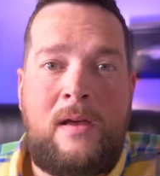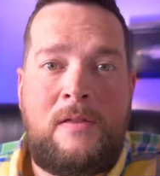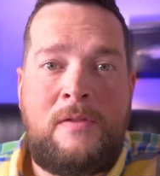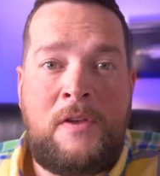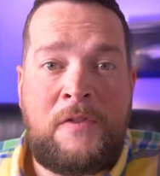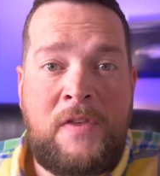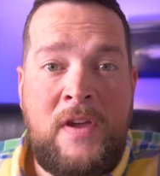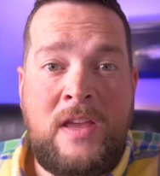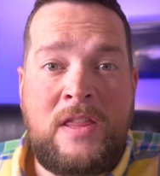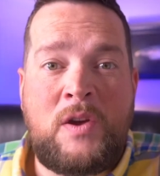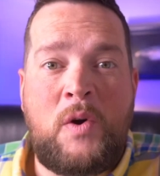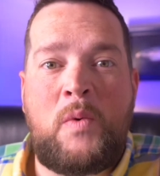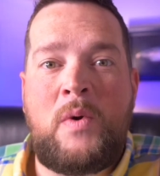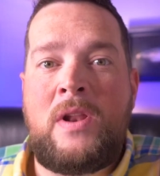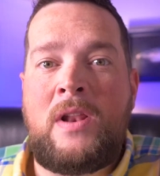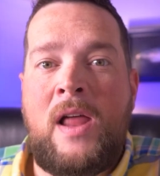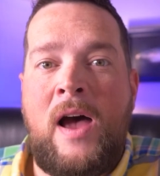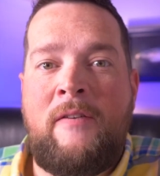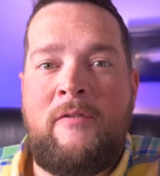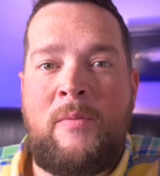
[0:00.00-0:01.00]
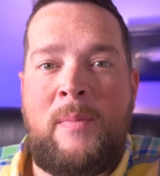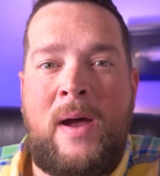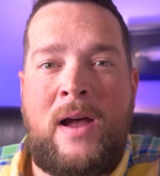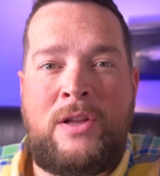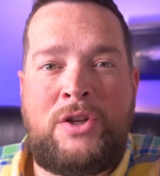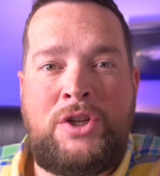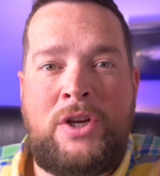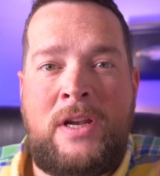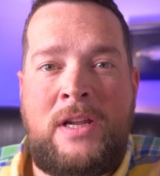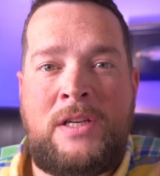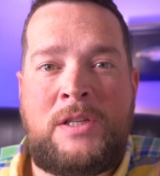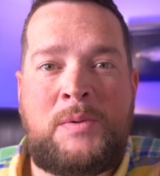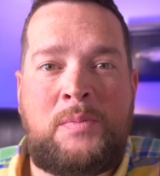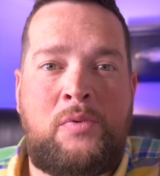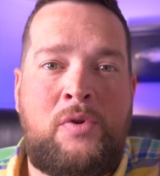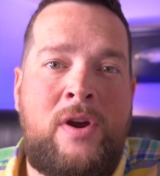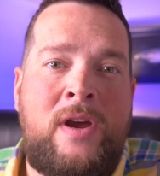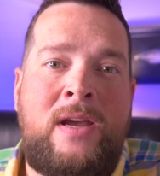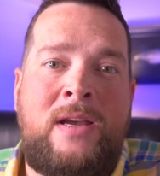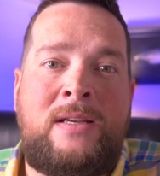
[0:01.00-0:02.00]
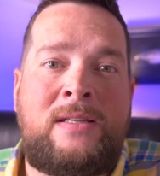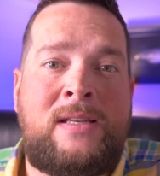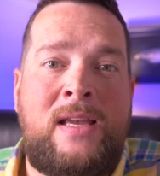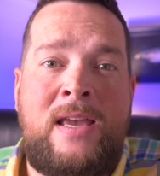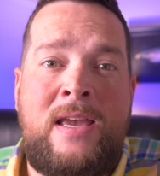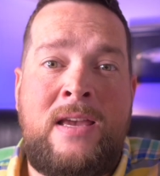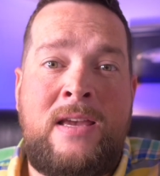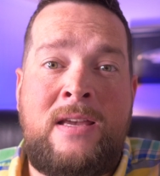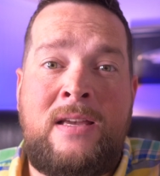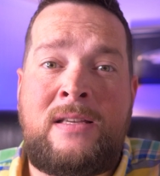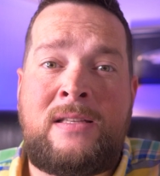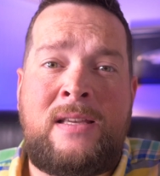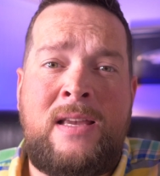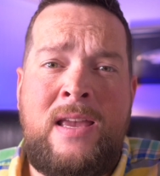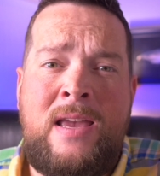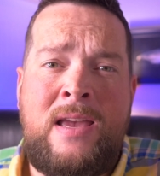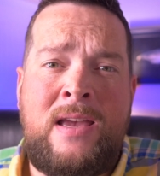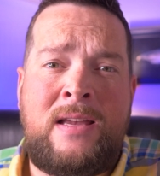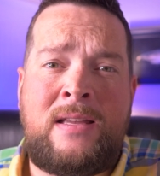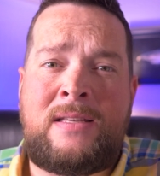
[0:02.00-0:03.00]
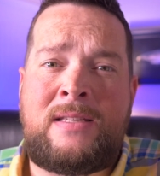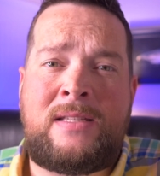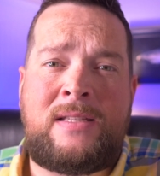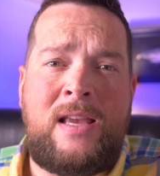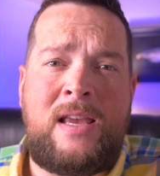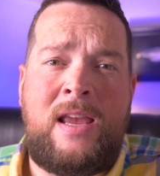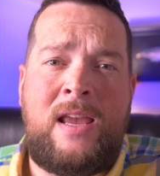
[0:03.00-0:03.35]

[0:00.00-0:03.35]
The thing that we love about Ginnie Springs is it's